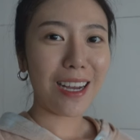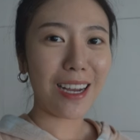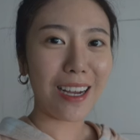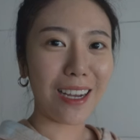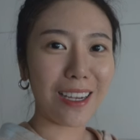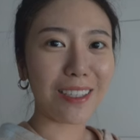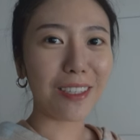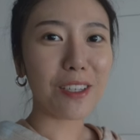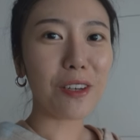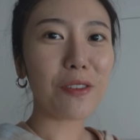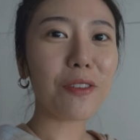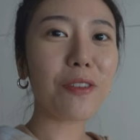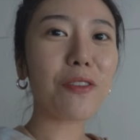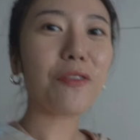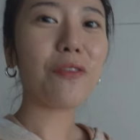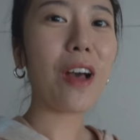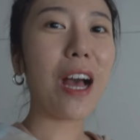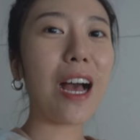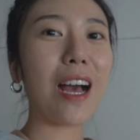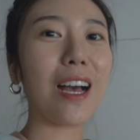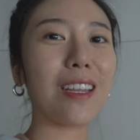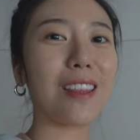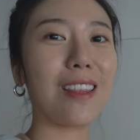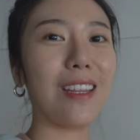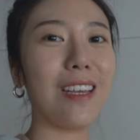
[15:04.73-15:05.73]
I love the
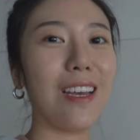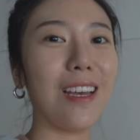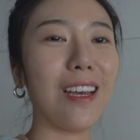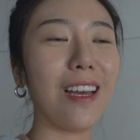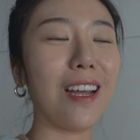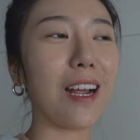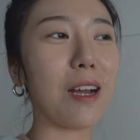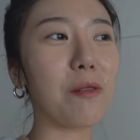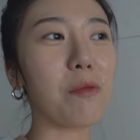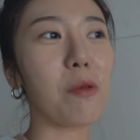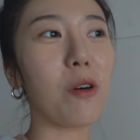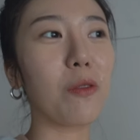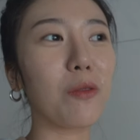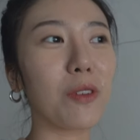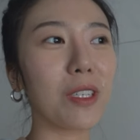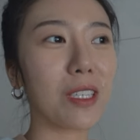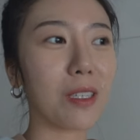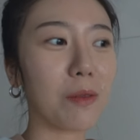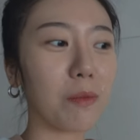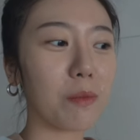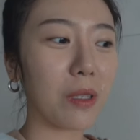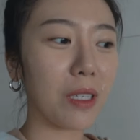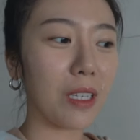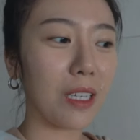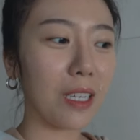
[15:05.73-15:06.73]
fact that I'm always
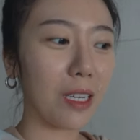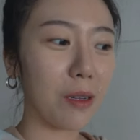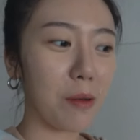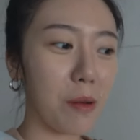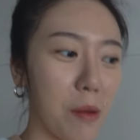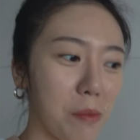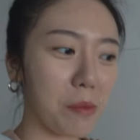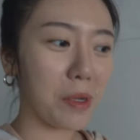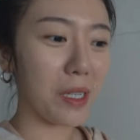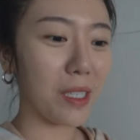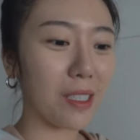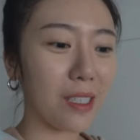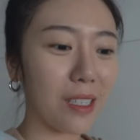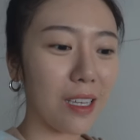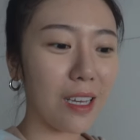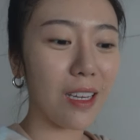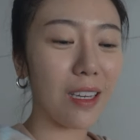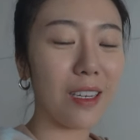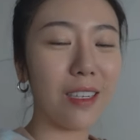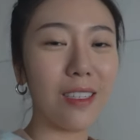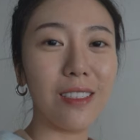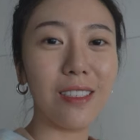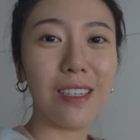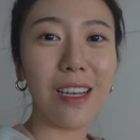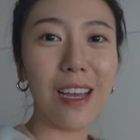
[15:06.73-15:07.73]
complaining about my
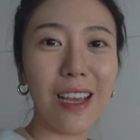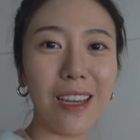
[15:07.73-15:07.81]
skin,